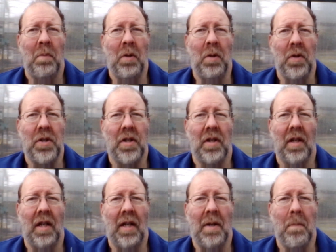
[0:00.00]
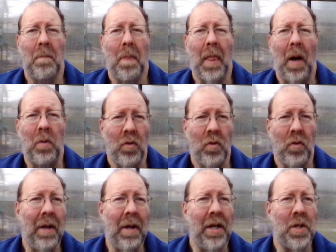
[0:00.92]
But I would
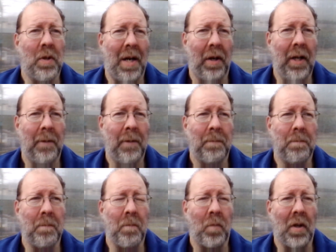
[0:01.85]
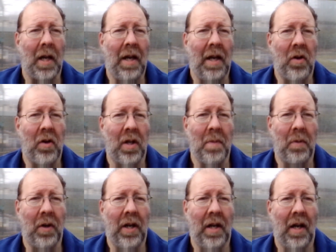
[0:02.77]
recommend it to anybody. If you've got the
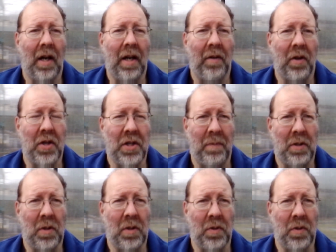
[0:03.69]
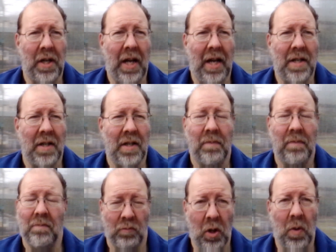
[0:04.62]
money and you've got the time to go and see it,
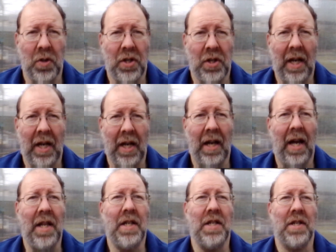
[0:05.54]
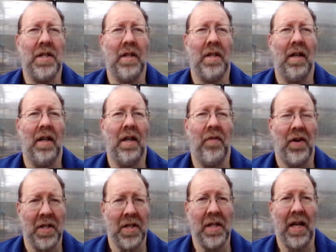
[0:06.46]
go and see it. It is
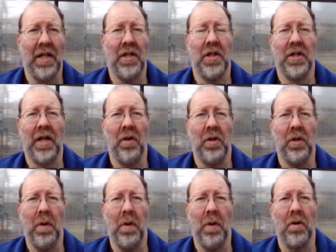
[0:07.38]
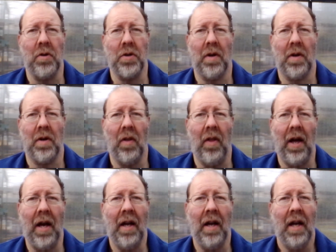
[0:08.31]
fascinating to see all the new products that are on
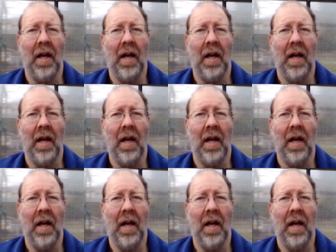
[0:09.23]
there.